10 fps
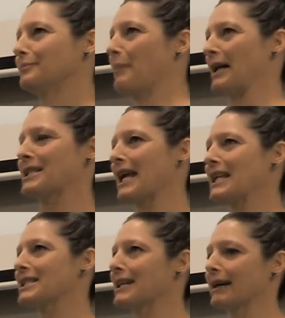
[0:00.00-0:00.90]
best
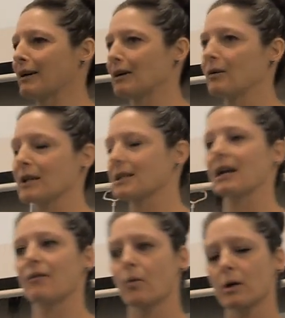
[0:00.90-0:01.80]
case scenario that's
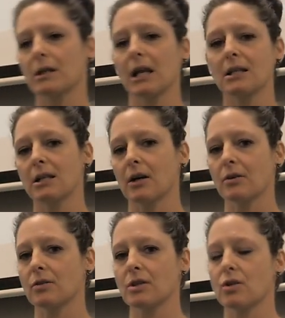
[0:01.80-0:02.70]
kind of a worst case
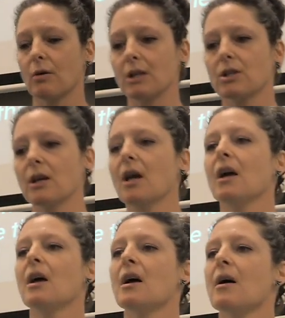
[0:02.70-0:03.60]
scenario situation
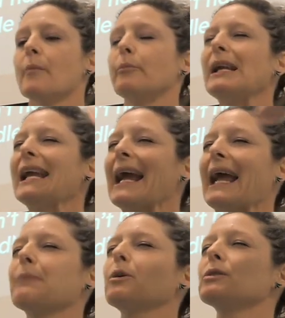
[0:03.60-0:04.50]
being
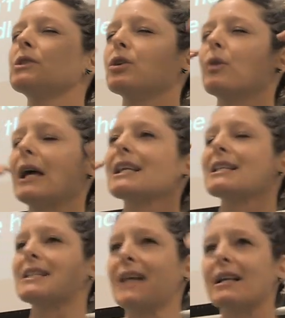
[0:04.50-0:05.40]
able to get a
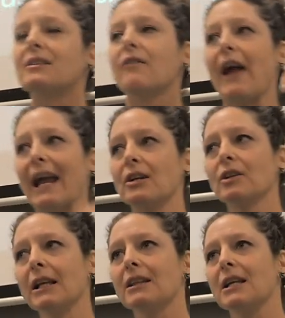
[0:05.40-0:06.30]
sense of
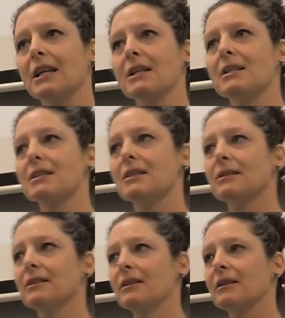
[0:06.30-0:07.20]
handling things
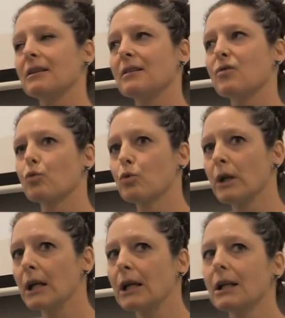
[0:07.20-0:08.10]

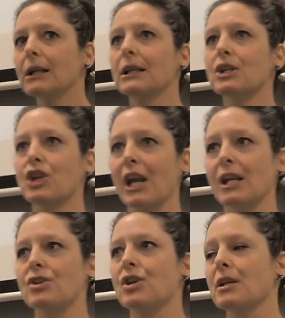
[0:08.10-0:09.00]
really
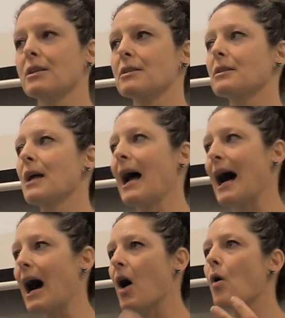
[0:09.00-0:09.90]
changes
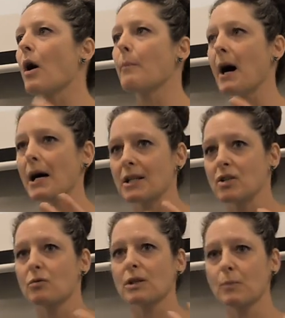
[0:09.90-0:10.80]
how our
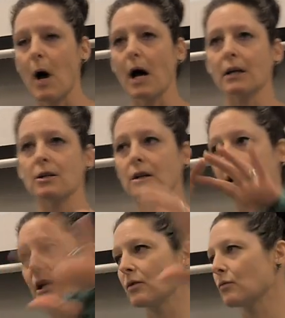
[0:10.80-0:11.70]
bodies respond
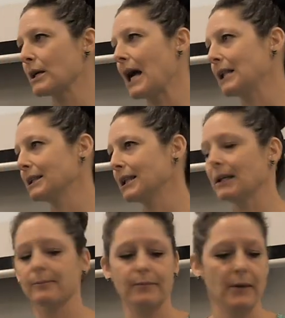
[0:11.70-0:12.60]
in
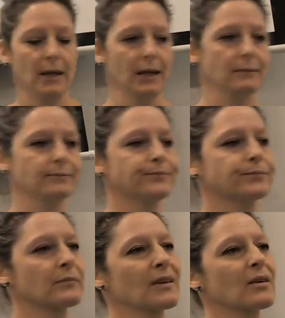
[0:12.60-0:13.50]
reality okay
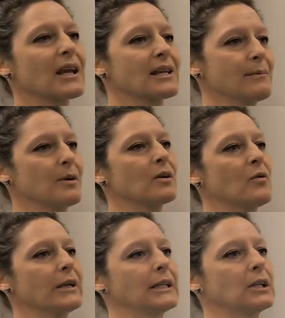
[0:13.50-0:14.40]
okay keeping
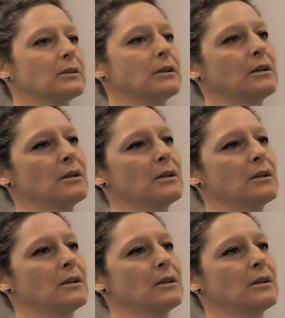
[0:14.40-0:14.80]
going here